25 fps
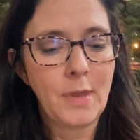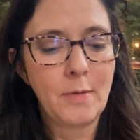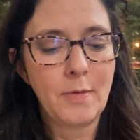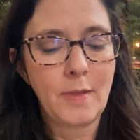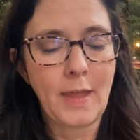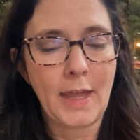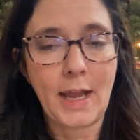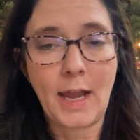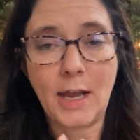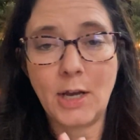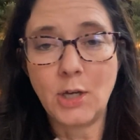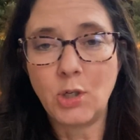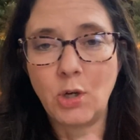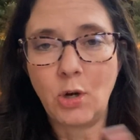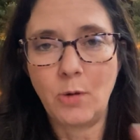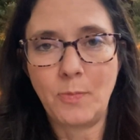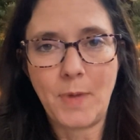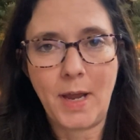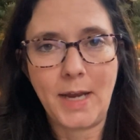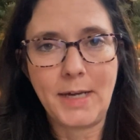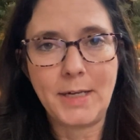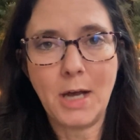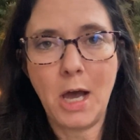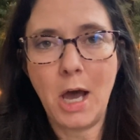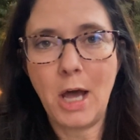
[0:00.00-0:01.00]

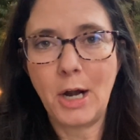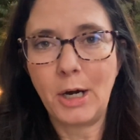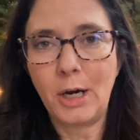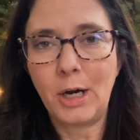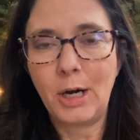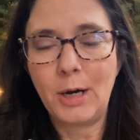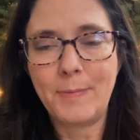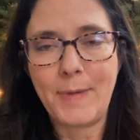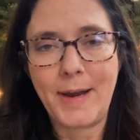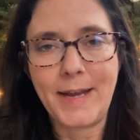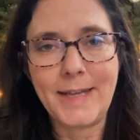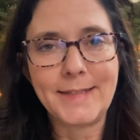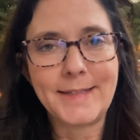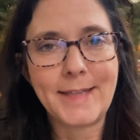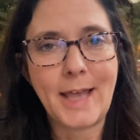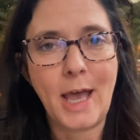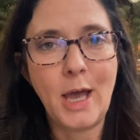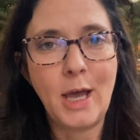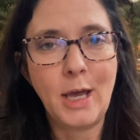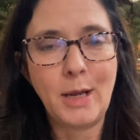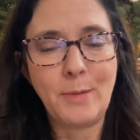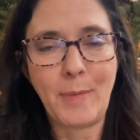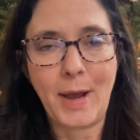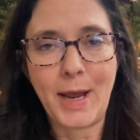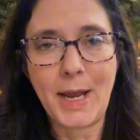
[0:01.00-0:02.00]
daughter, my
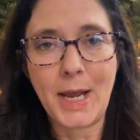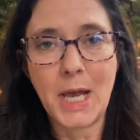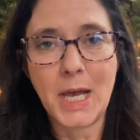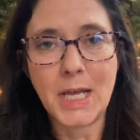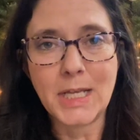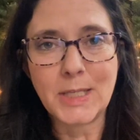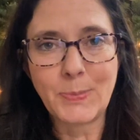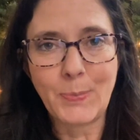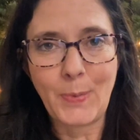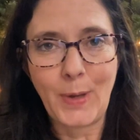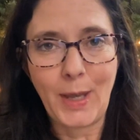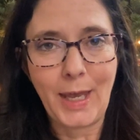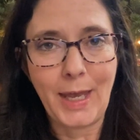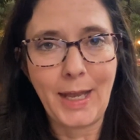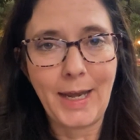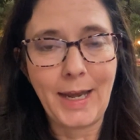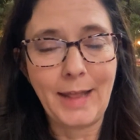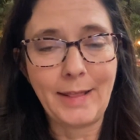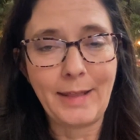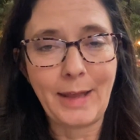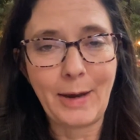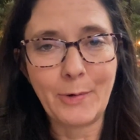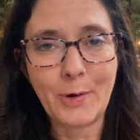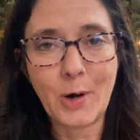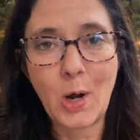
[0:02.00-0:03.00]
son, my husband,
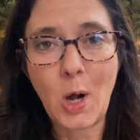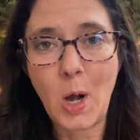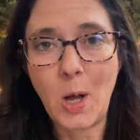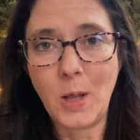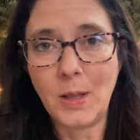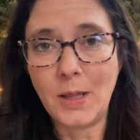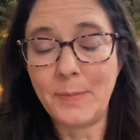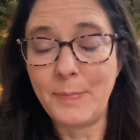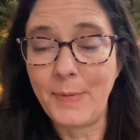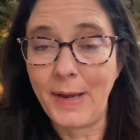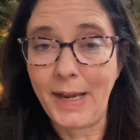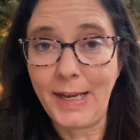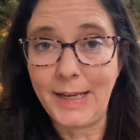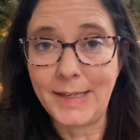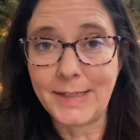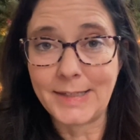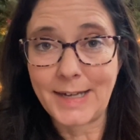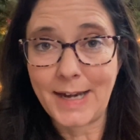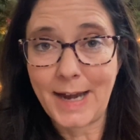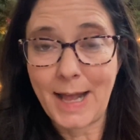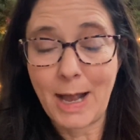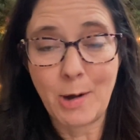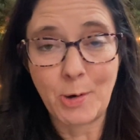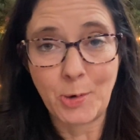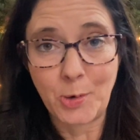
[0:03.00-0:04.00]
and they were all amazed
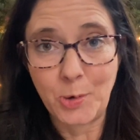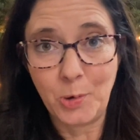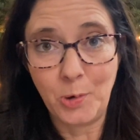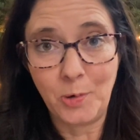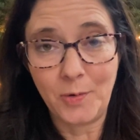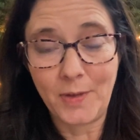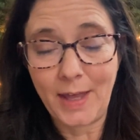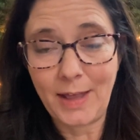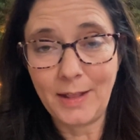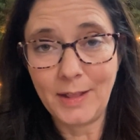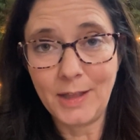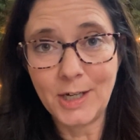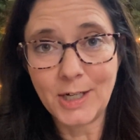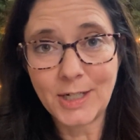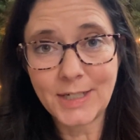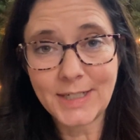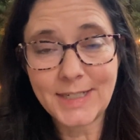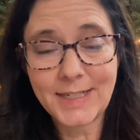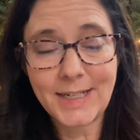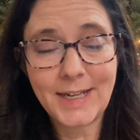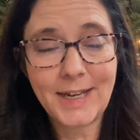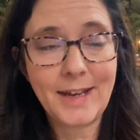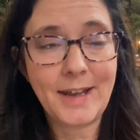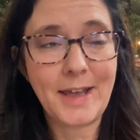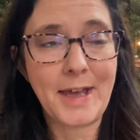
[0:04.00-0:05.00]
at how cool they
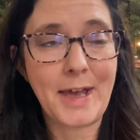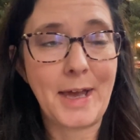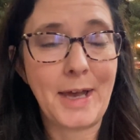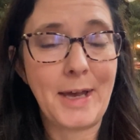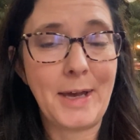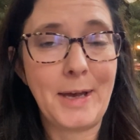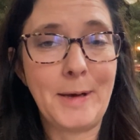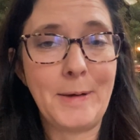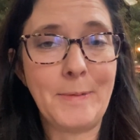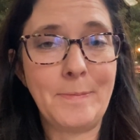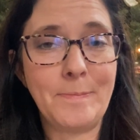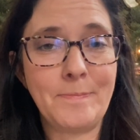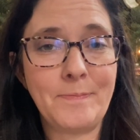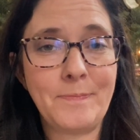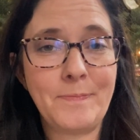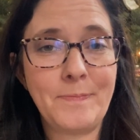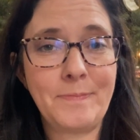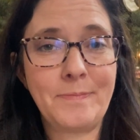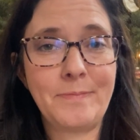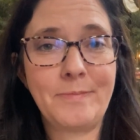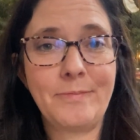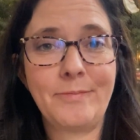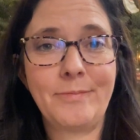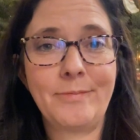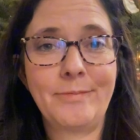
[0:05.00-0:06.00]
looked. But
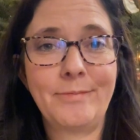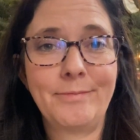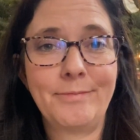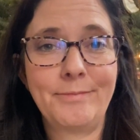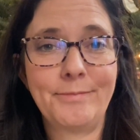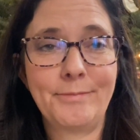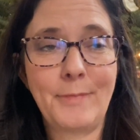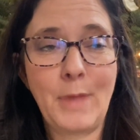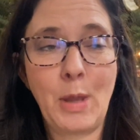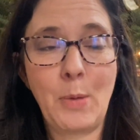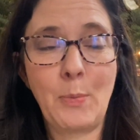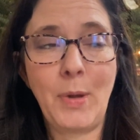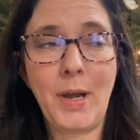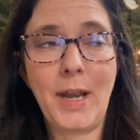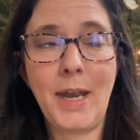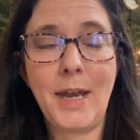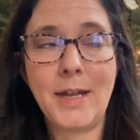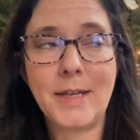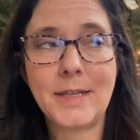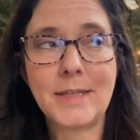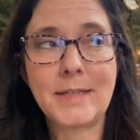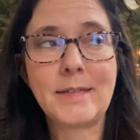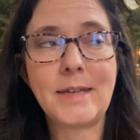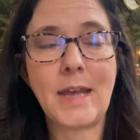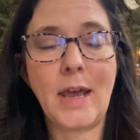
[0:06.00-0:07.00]
it
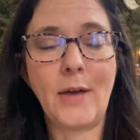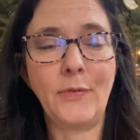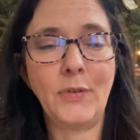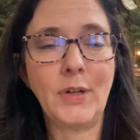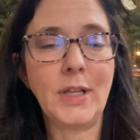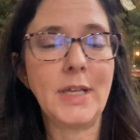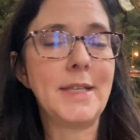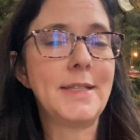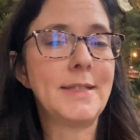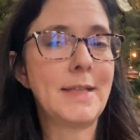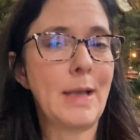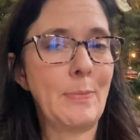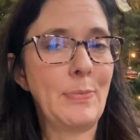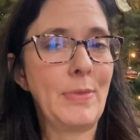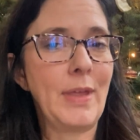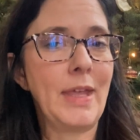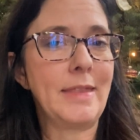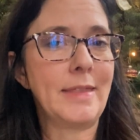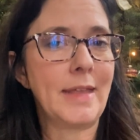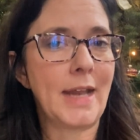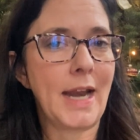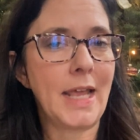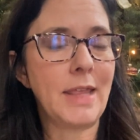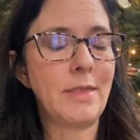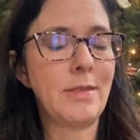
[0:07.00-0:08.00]
is definitely
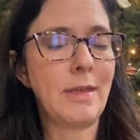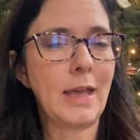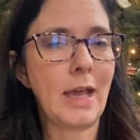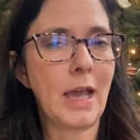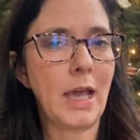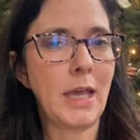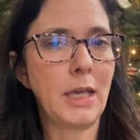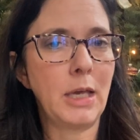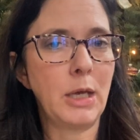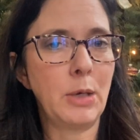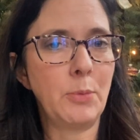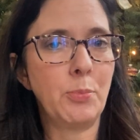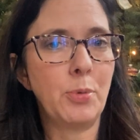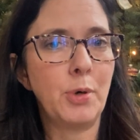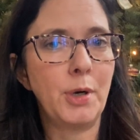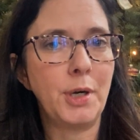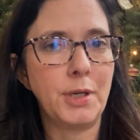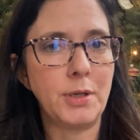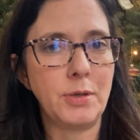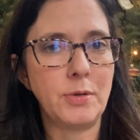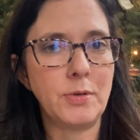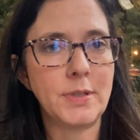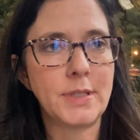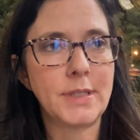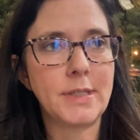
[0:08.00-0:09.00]
something that I think I could
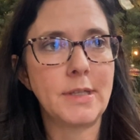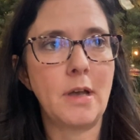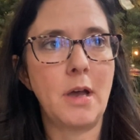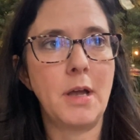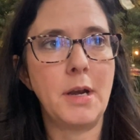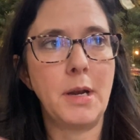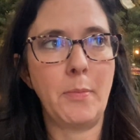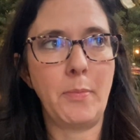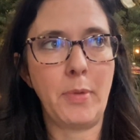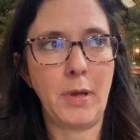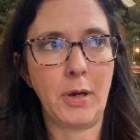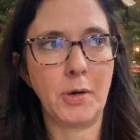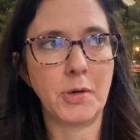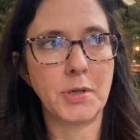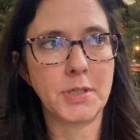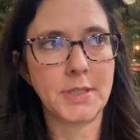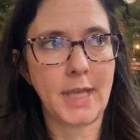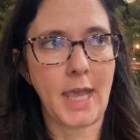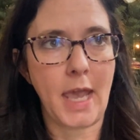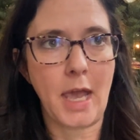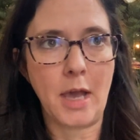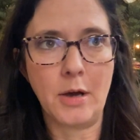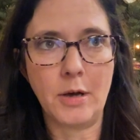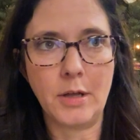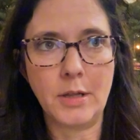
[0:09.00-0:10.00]
produce on a bigger
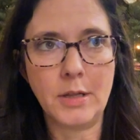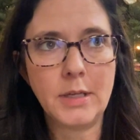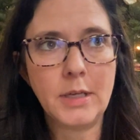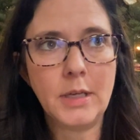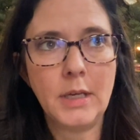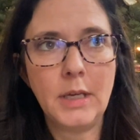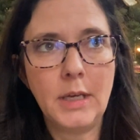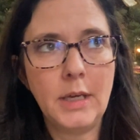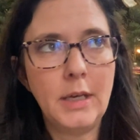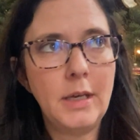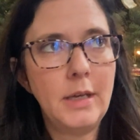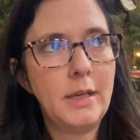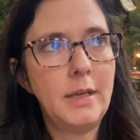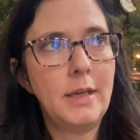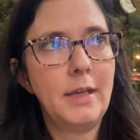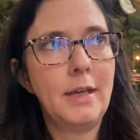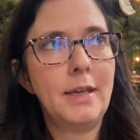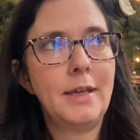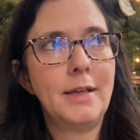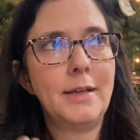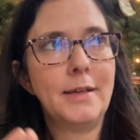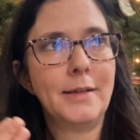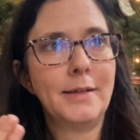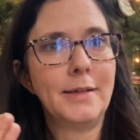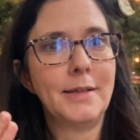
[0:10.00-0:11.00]
scale.
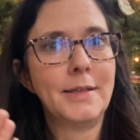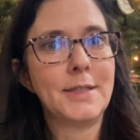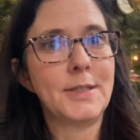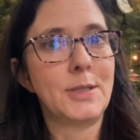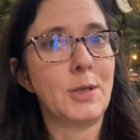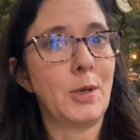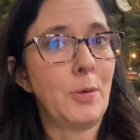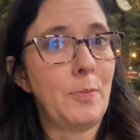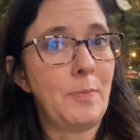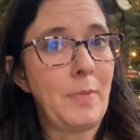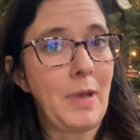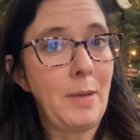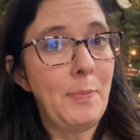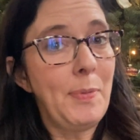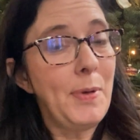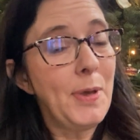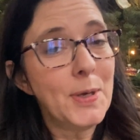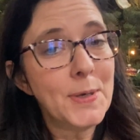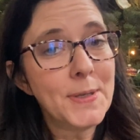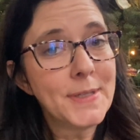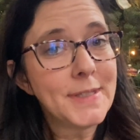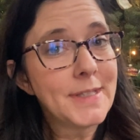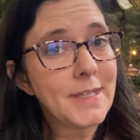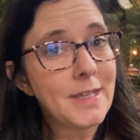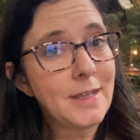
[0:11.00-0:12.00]
So maybe
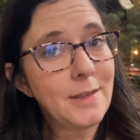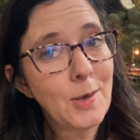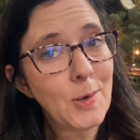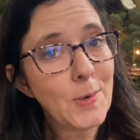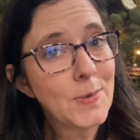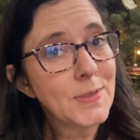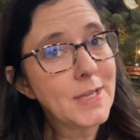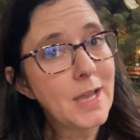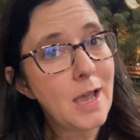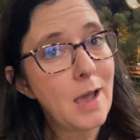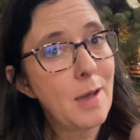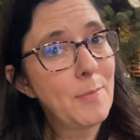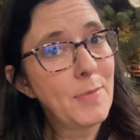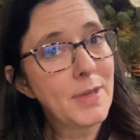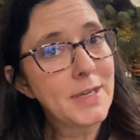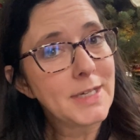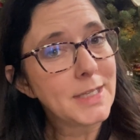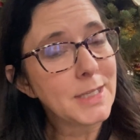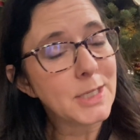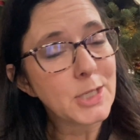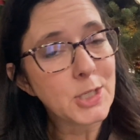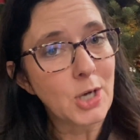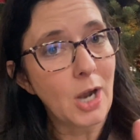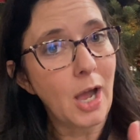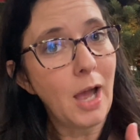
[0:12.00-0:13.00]
you'll see those come into
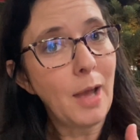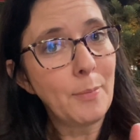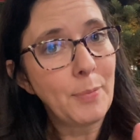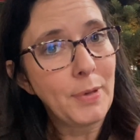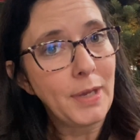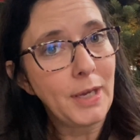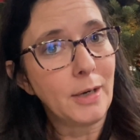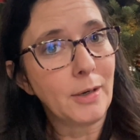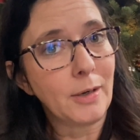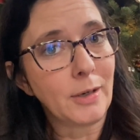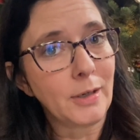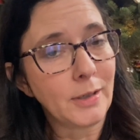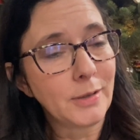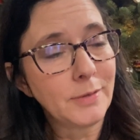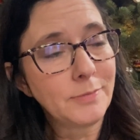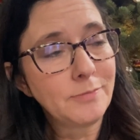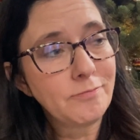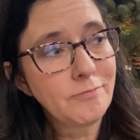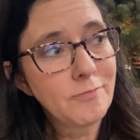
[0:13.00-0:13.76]
the shop here